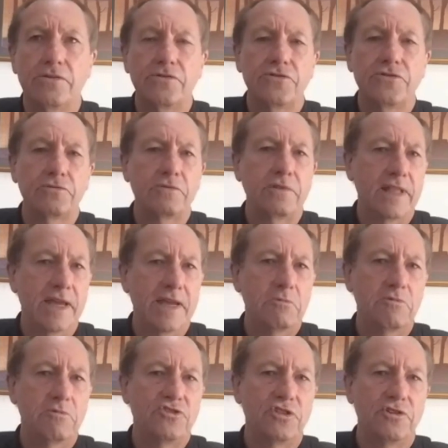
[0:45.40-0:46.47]
So
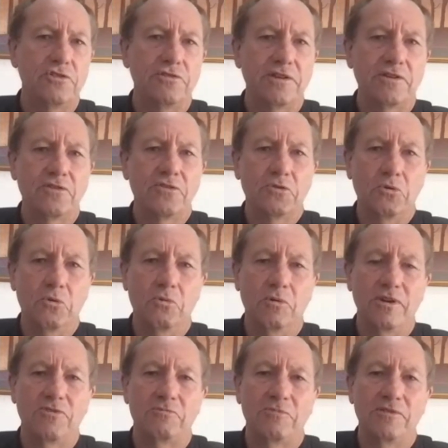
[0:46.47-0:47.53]
language learning has
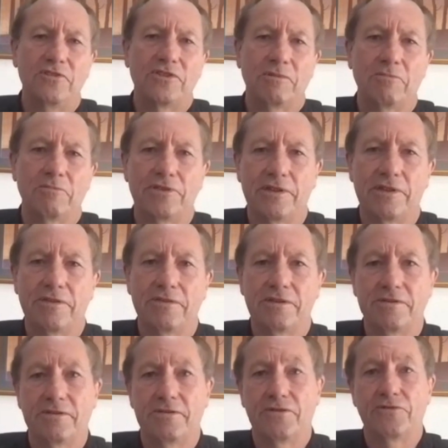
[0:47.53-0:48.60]
always been something
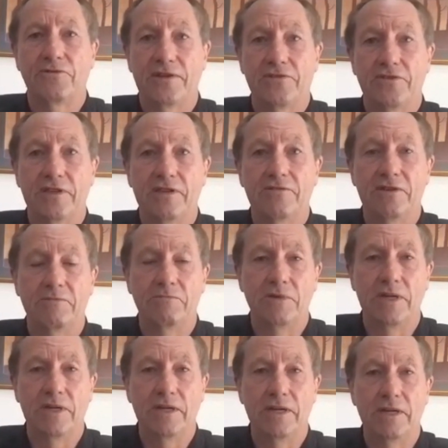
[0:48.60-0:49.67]
that has fascinated
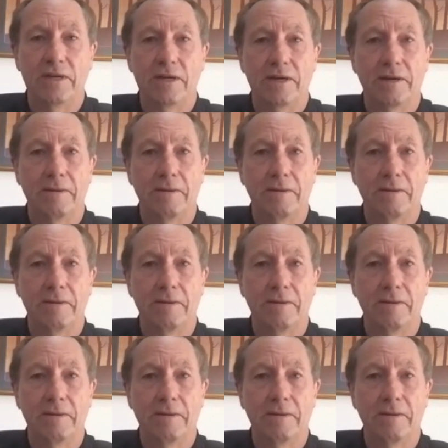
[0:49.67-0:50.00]
me.